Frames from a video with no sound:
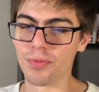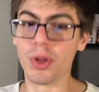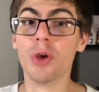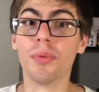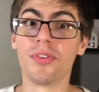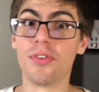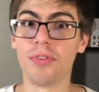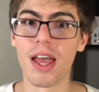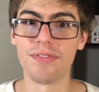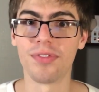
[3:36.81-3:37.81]
humor is
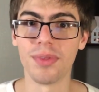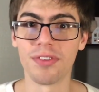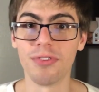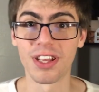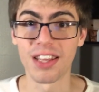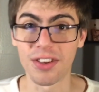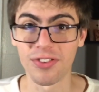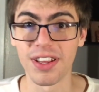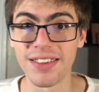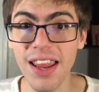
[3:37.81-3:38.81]
derived from this
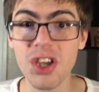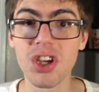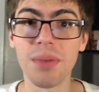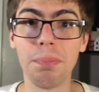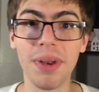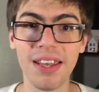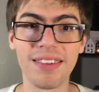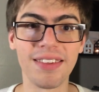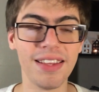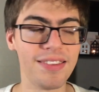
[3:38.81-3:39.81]
recontextualization, but
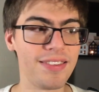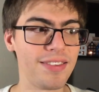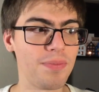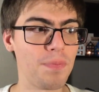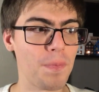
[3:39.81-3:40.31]
it's